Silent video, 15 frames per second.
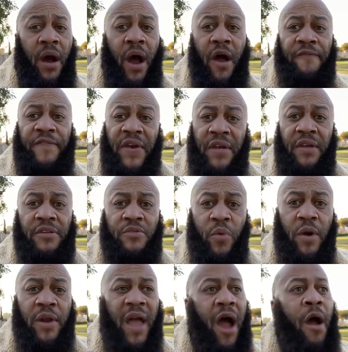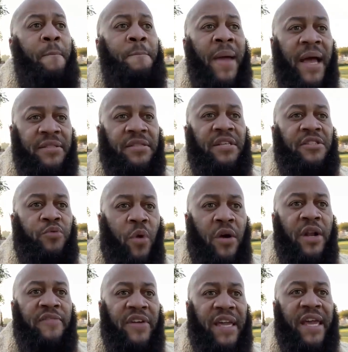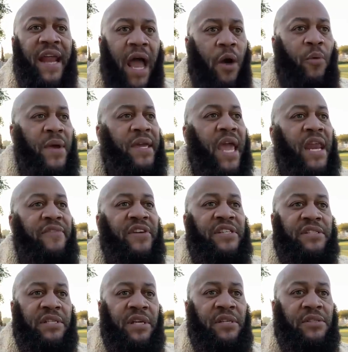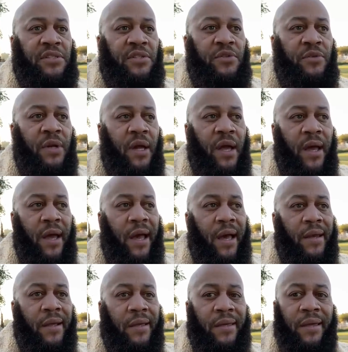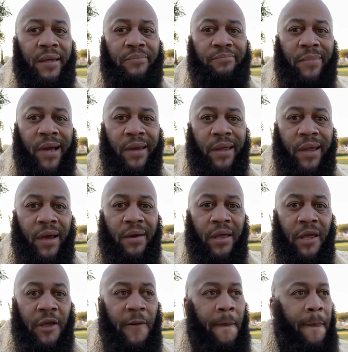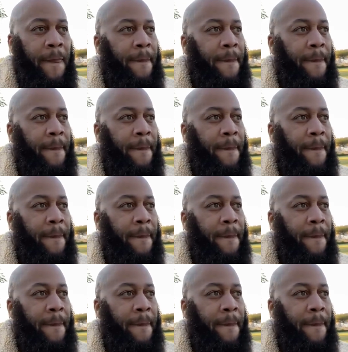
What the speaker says: Our videos won't, our message won't even get out. We can't even teach you how to get money out here.